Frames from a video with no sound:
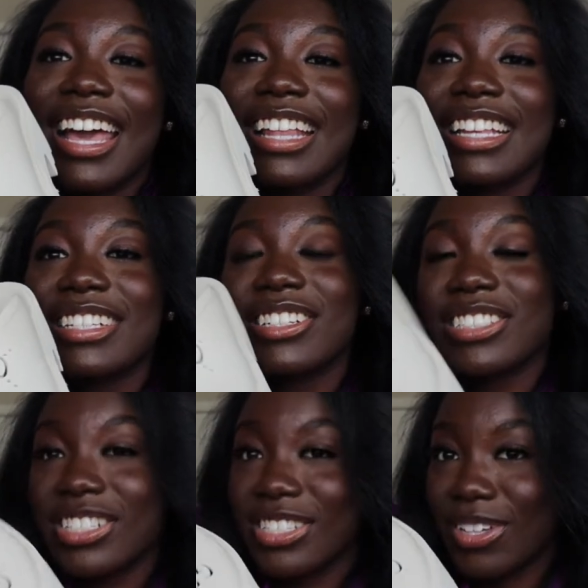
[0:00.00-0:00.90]
And these are
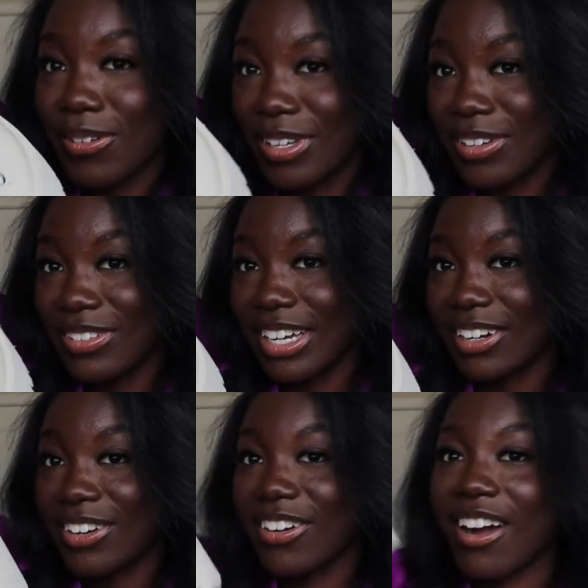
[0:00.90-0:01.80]
just so cute.
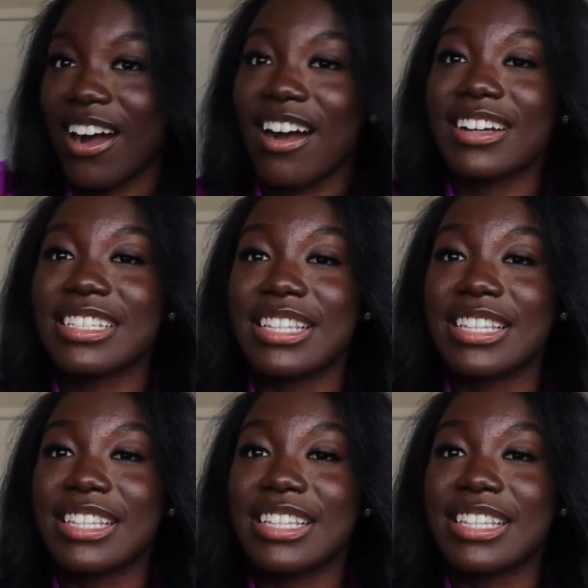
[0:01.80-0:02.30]
They're Crocs.